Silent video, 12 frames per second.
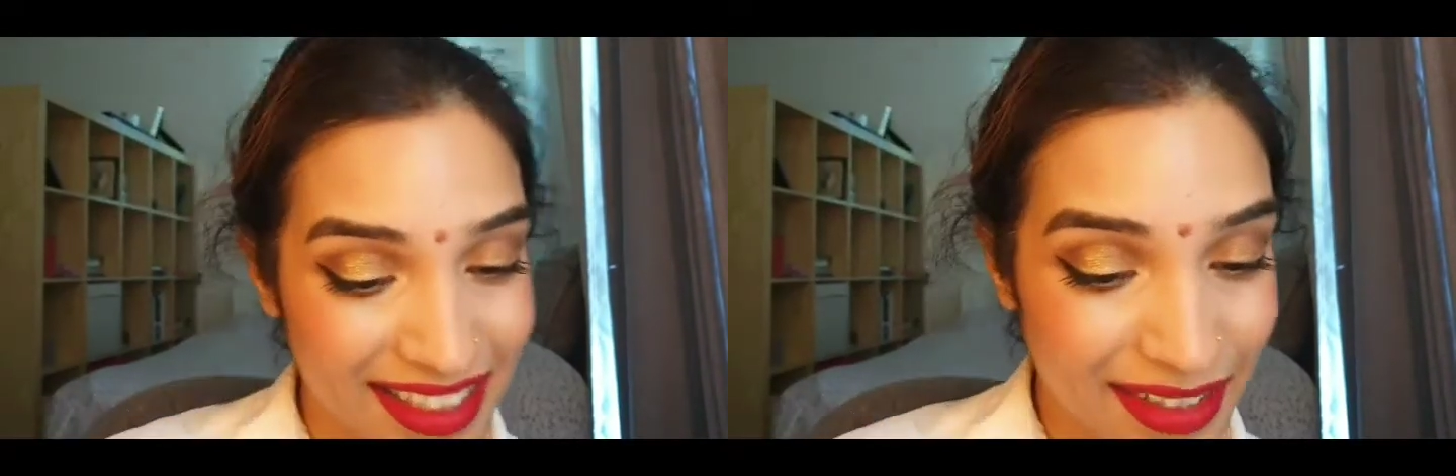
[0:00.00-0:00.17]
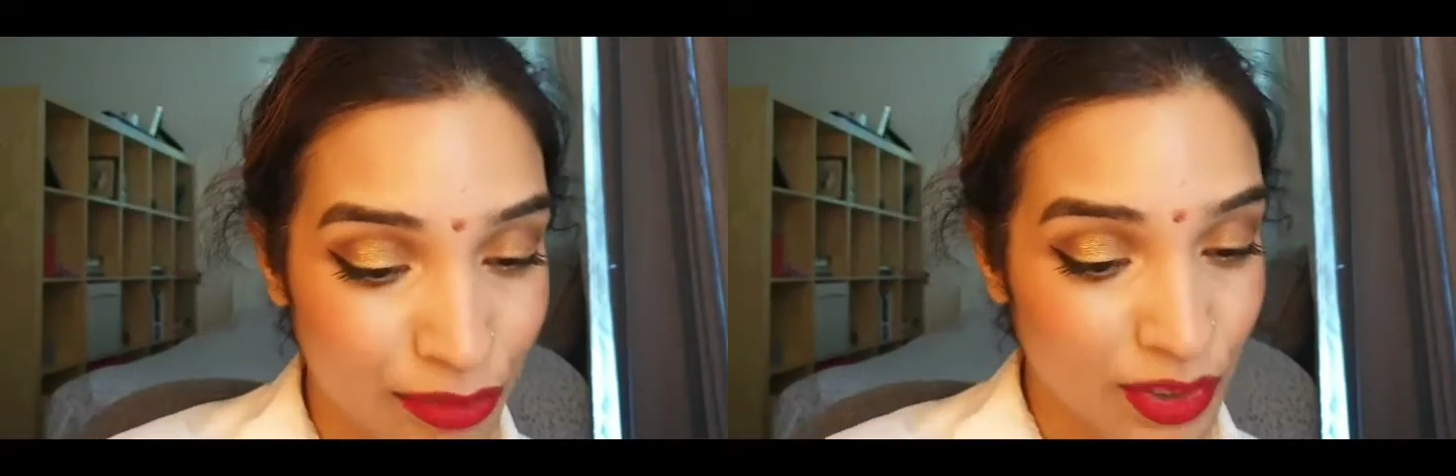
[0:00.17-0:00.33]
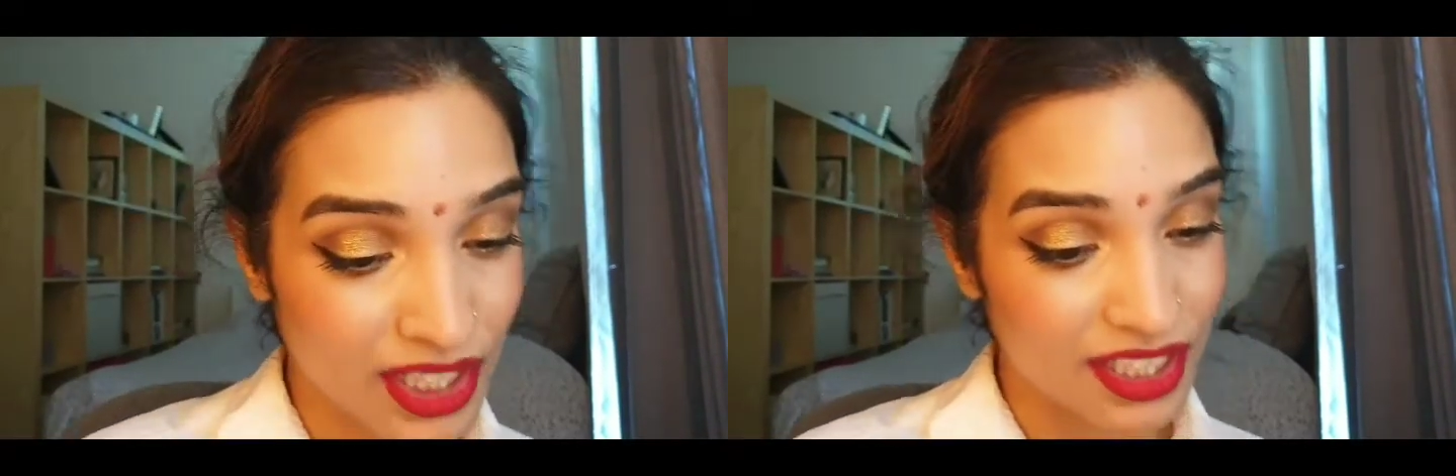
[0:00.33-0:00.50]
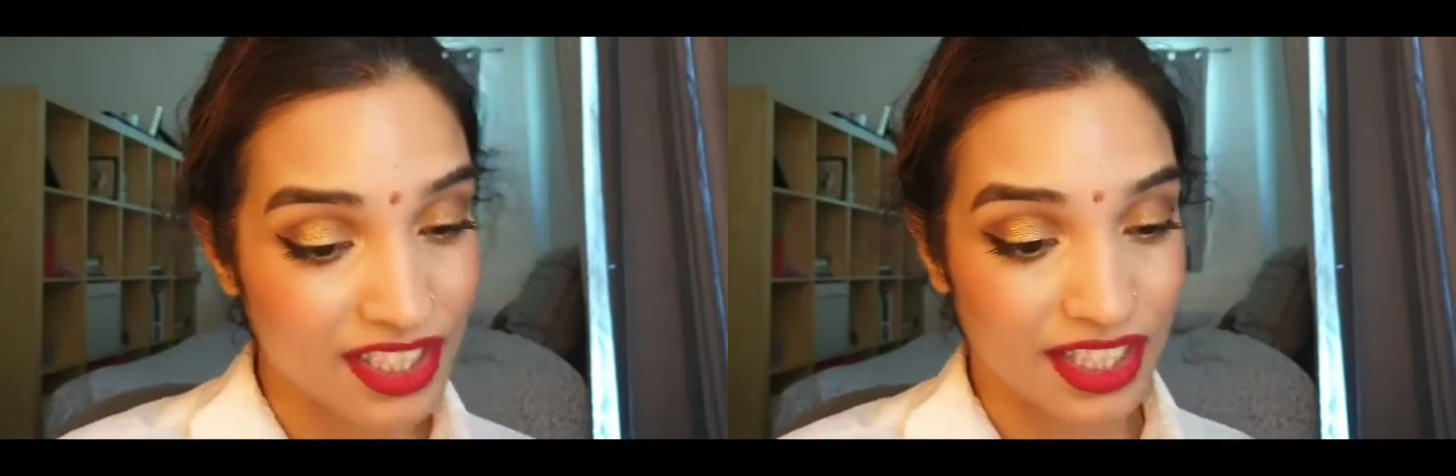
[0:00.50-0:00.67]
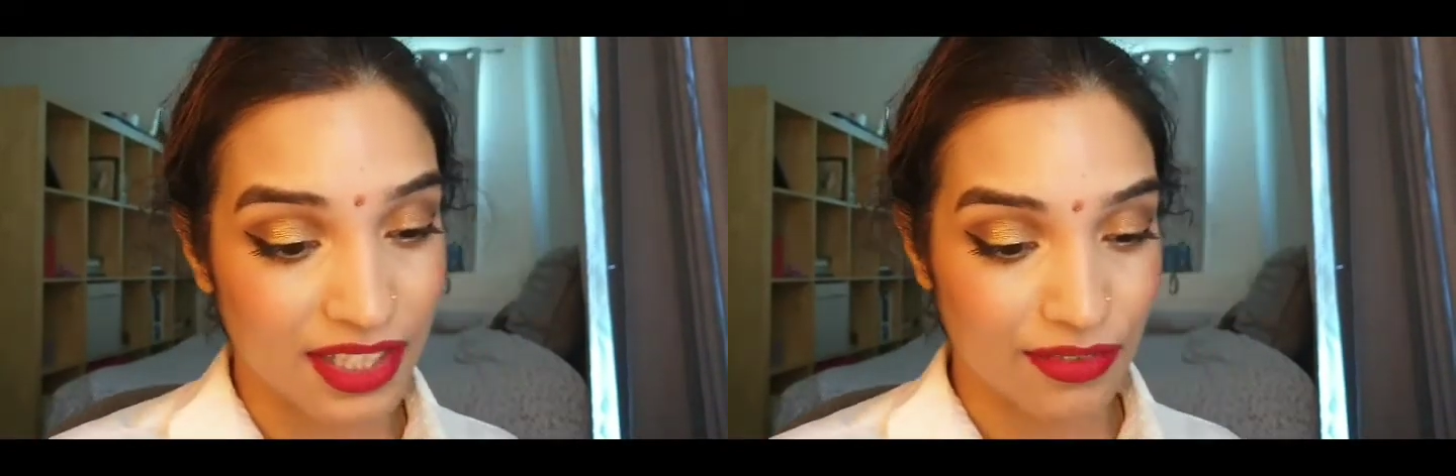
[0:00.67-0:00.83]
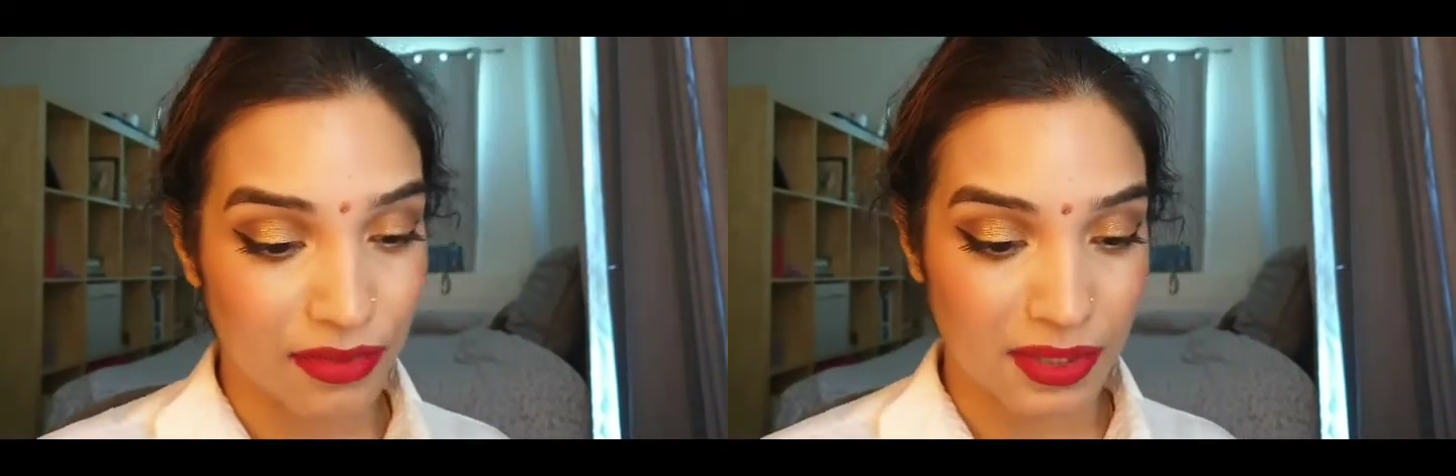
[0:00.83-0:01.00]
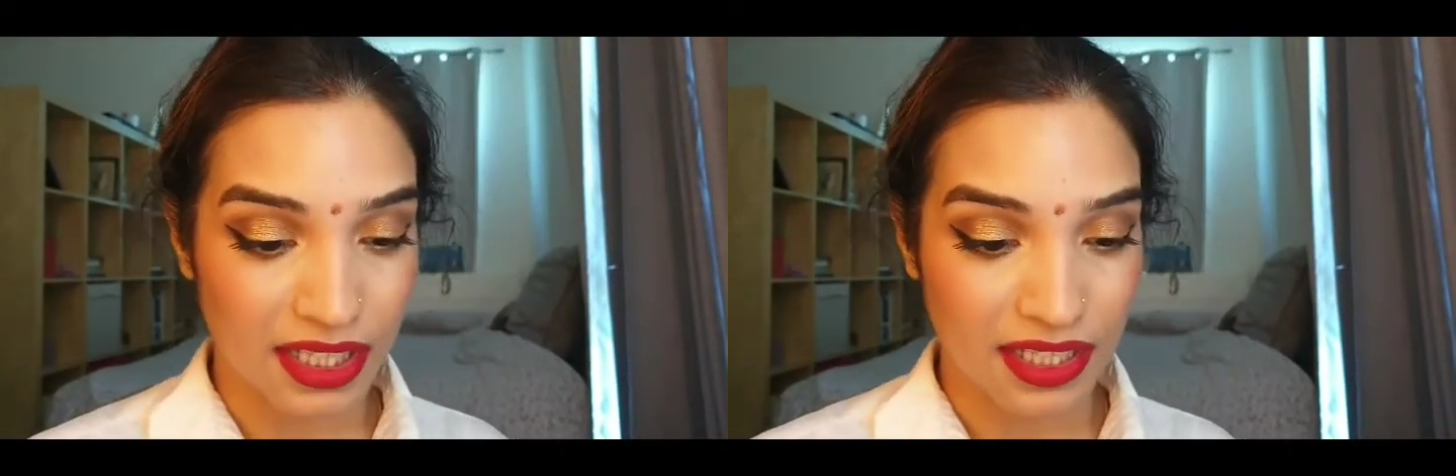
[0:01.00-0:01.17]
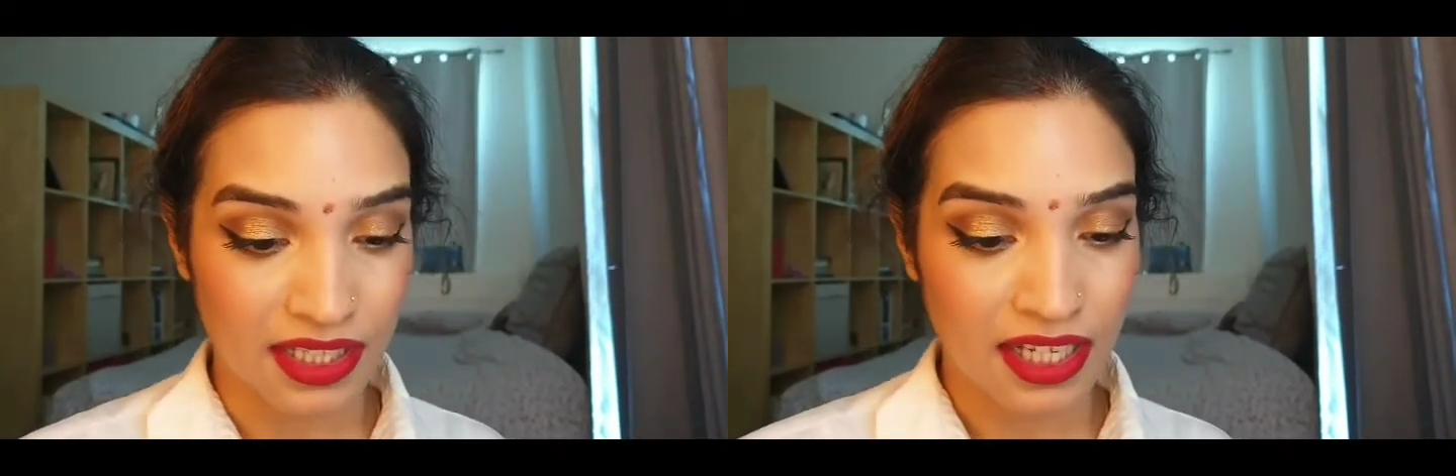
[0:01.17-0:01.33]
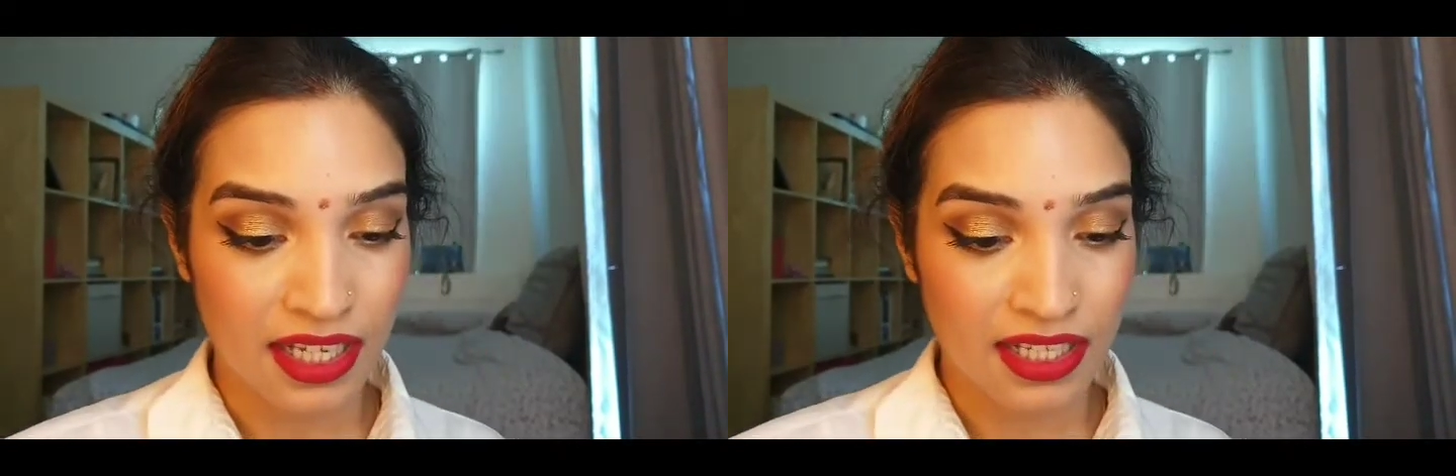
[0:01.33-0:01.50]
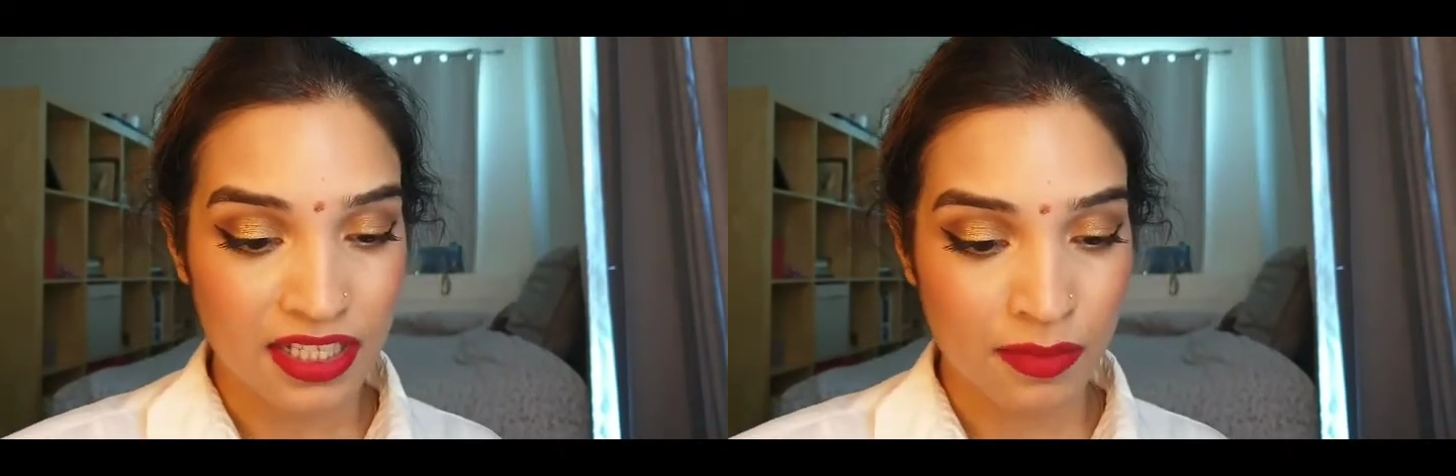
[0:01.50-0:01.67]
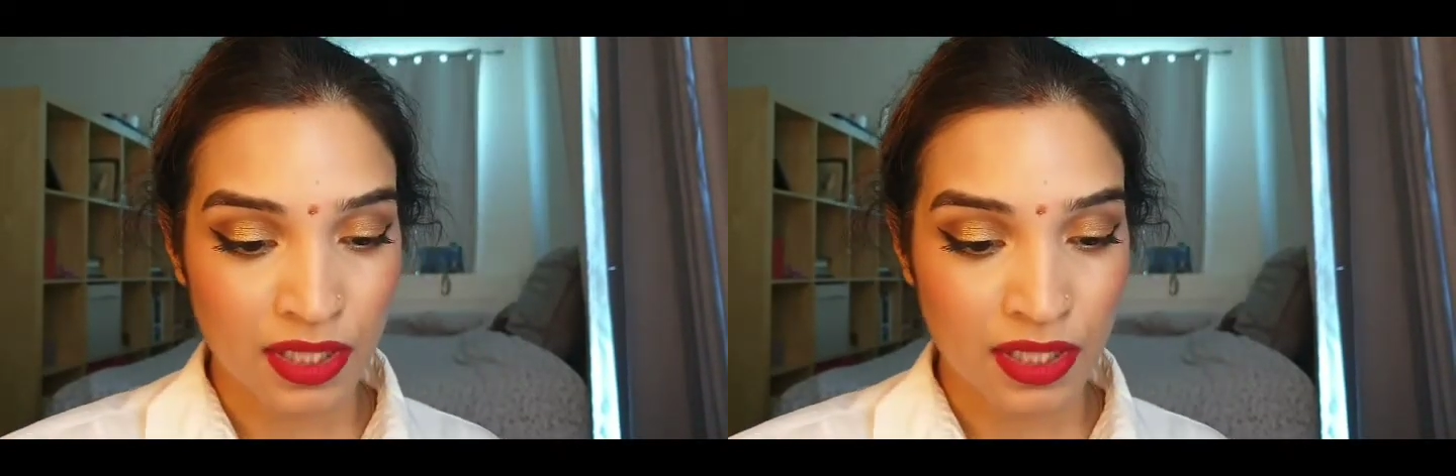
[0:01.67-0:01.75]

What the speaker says: and then we can take it from there.